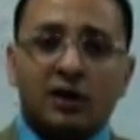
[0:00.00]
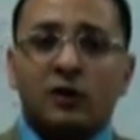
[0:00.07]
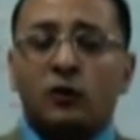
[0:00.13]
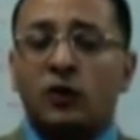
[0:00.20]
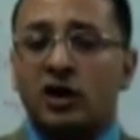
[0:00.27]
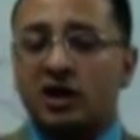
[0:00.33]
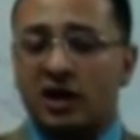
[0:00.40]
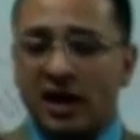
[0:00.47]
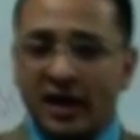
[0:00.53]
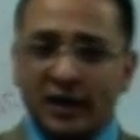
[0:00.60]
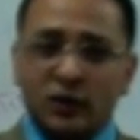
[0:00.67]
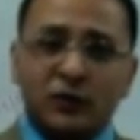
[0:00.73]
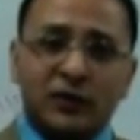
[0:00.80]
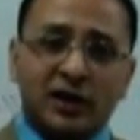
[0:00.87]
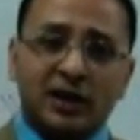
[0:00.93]
what
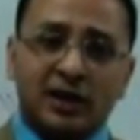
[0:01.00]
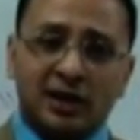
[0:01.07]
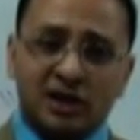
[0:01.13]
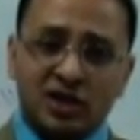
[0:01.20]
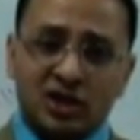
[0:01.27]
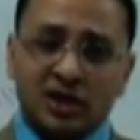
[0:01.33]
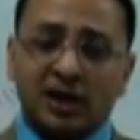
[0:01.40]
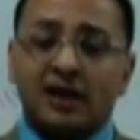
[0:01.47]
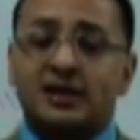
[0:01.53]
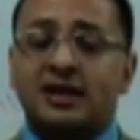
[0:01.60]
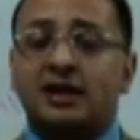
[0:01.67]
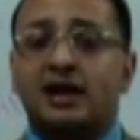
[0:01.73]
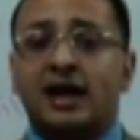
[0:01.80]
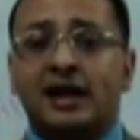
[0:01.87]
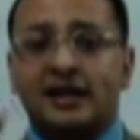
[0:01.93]
kind of English is
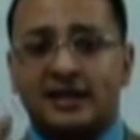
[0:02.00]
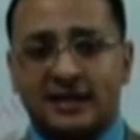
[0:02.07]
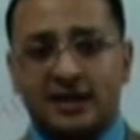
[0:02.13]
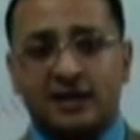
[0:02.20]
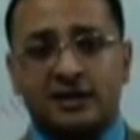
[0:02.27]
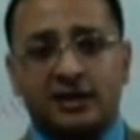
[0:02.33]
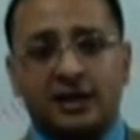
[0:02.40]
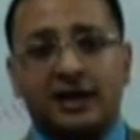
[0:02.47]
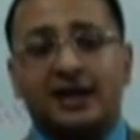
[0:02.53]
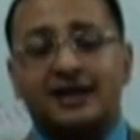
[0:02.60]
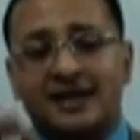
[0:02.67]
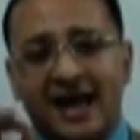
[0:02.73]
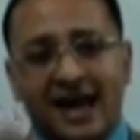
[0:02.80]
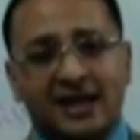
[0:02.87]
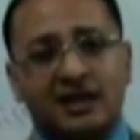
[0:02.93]
he gonna study
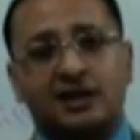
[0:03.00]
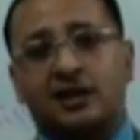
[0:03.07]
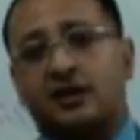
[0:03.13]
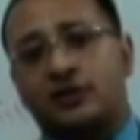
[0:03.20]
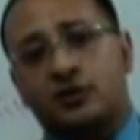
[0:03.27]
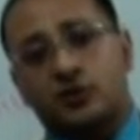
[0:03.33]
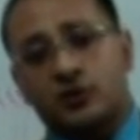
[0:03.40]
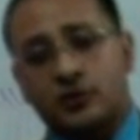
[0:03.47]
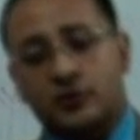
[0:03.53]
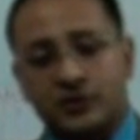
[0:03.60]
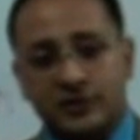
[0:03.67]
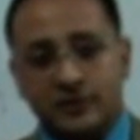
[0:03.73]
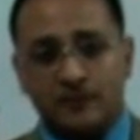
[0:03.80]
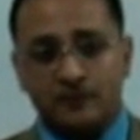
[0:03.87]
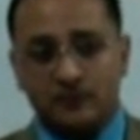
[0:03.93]
exactly in the course.
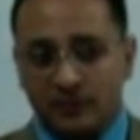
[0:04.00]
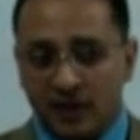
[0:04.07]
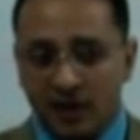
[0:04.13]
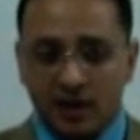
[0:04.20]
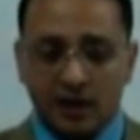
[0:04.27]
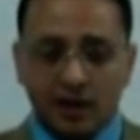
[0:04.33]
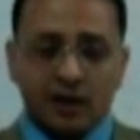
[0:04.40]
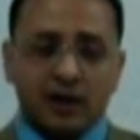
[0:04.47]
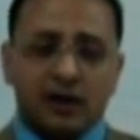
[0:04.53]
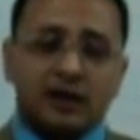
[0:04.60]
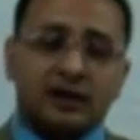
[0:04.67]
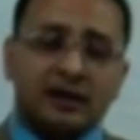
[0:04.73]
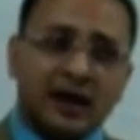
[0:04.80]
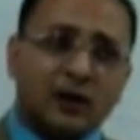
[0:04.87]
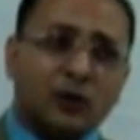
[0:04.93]

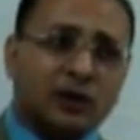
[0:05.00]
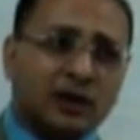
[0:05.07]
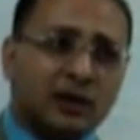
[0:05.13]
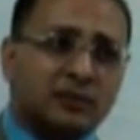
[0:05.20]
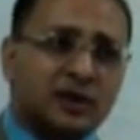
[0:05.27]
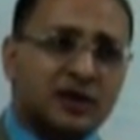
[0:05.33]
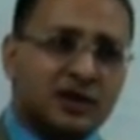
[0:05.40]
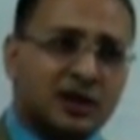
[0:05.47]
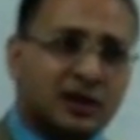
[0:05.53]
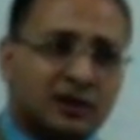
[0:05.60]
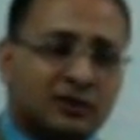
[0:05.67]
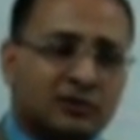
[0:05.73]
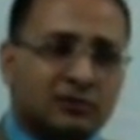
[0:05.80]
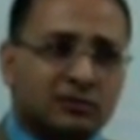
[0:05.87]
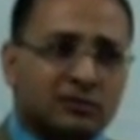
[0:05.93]
Now let me tell
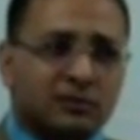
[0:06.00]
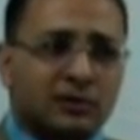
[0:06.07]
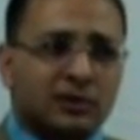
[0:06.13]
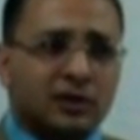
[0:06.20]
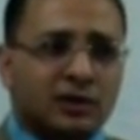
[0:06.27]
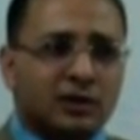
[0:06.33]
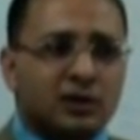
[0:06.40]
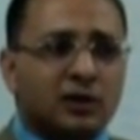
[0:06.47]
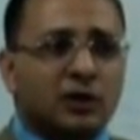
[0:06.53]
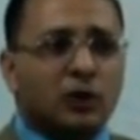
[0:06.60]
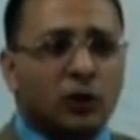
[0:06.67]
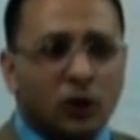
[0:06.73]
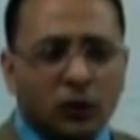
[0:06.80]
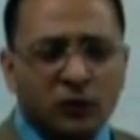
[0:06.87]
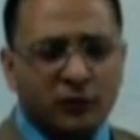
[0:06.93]
you,
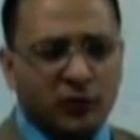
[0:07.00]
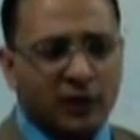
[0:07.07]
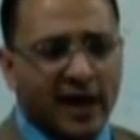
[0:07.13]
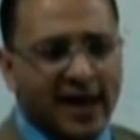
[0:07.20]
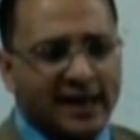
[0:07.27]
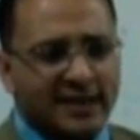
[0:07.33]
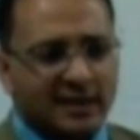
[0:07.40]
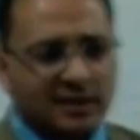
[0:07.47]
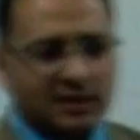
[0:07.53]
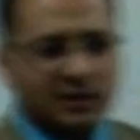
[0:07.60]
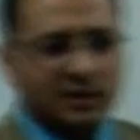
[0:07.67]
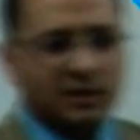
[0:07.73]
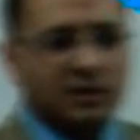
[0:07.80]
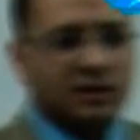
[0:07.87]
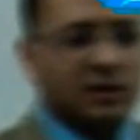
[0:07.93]
all of you ask,
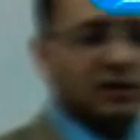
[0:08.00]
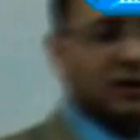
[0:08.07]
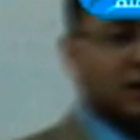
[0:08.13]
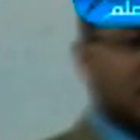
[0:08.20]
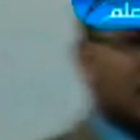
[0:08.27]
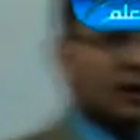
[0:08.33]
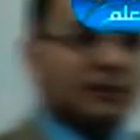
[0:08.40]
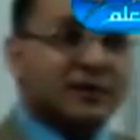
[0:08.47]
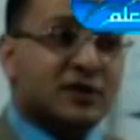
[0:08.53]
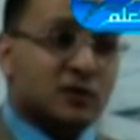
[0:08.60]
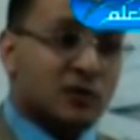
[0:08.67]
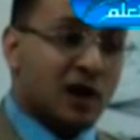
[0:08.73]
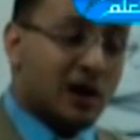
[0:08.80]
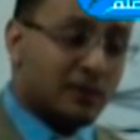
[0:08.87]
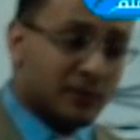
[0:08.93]
Mr.
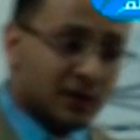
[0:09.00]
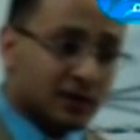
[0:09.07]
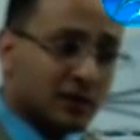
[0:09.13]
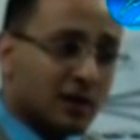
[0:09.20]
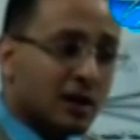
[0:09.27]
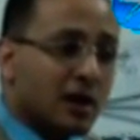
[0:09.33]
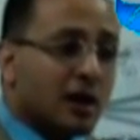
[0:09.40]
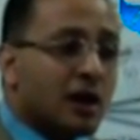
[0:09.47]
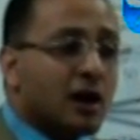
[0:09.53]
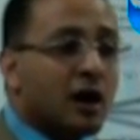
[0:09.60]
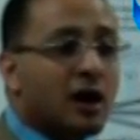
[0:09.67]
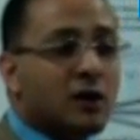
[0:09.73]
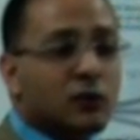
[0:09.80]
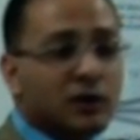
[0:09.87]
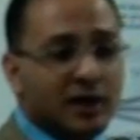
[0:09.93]
Muhammad,
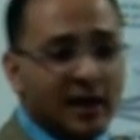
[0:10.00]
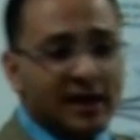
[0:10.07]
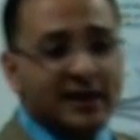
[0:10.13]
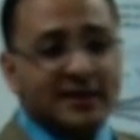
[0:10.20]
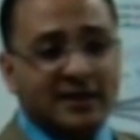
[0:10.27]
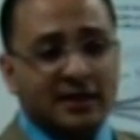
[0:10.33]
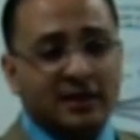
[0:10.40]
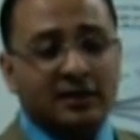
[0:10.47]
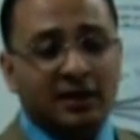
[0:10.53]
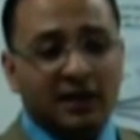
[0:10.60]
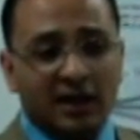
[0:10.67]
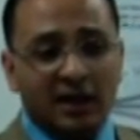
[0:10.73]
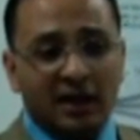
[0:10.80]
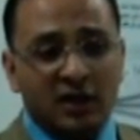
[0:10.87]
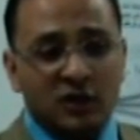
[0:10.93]
are we gonna
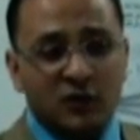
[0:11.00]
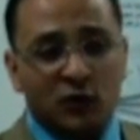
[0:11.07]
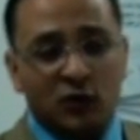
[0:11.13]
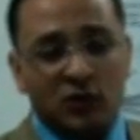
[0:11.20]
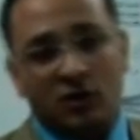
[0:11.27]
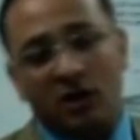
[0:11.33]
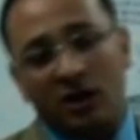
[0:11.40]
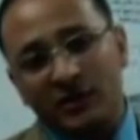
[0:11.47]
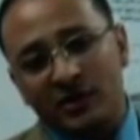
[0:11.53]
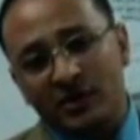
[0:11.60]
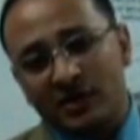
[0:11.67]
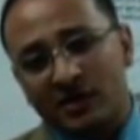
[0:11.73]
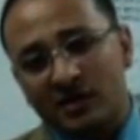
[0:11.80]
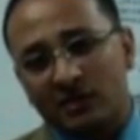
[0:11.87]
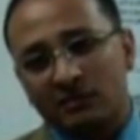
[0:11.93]
study English for
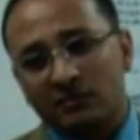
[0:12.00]
commerce?